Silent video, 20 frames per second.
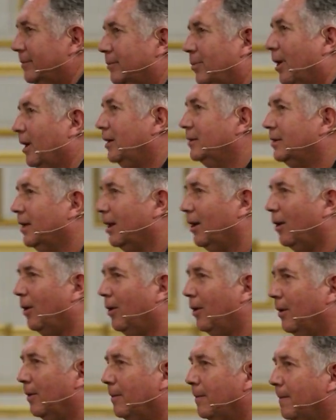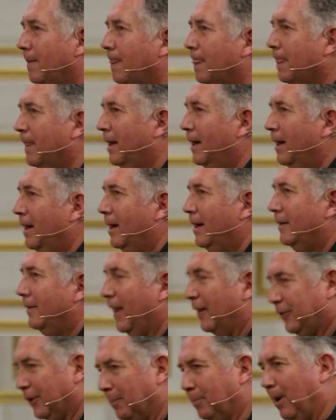Praise the Lord.
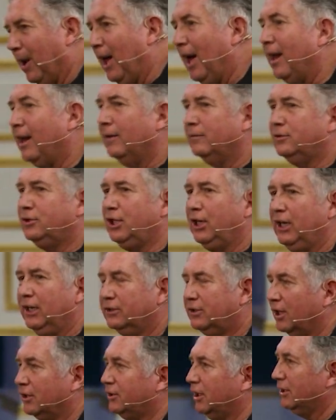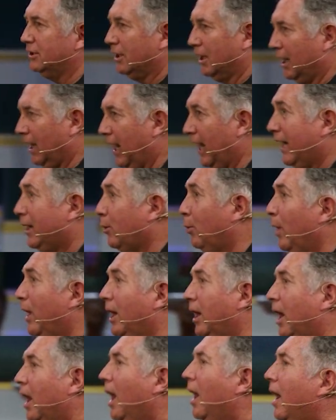That the blood of Jesus is liquid
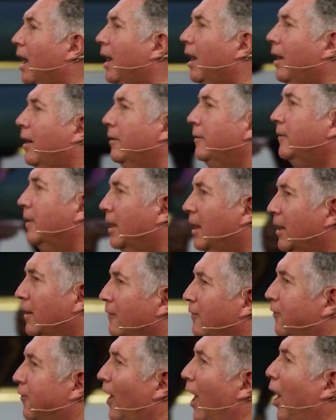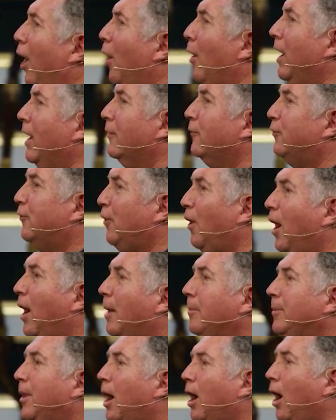love flowing
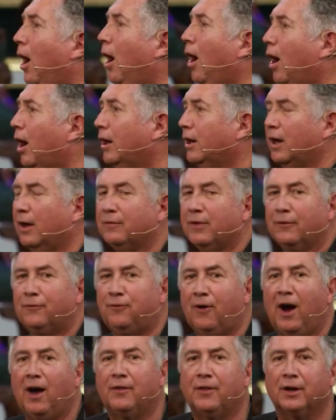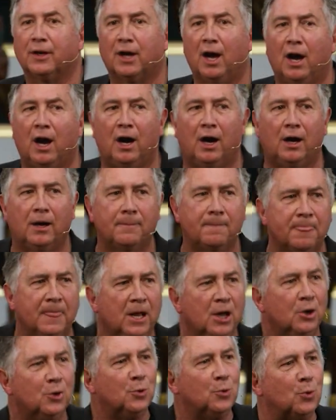from the heart of the Father God,
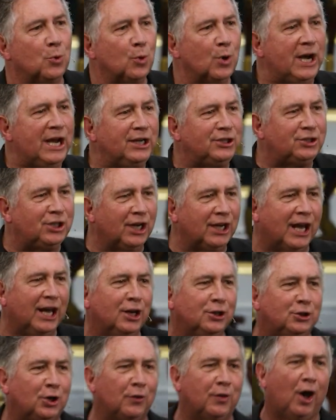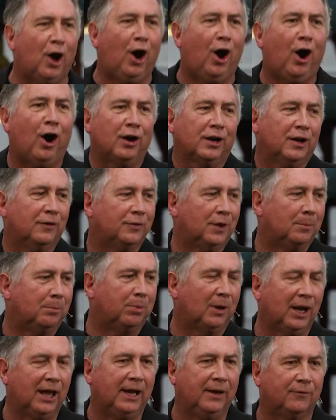reaching into the heart of the
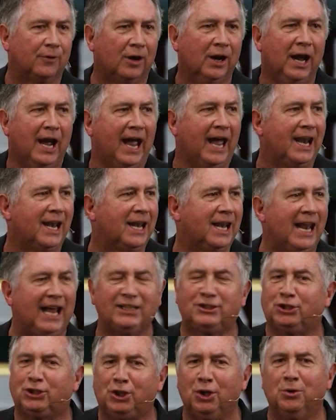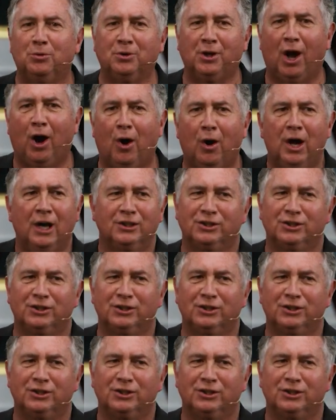believer and lets you know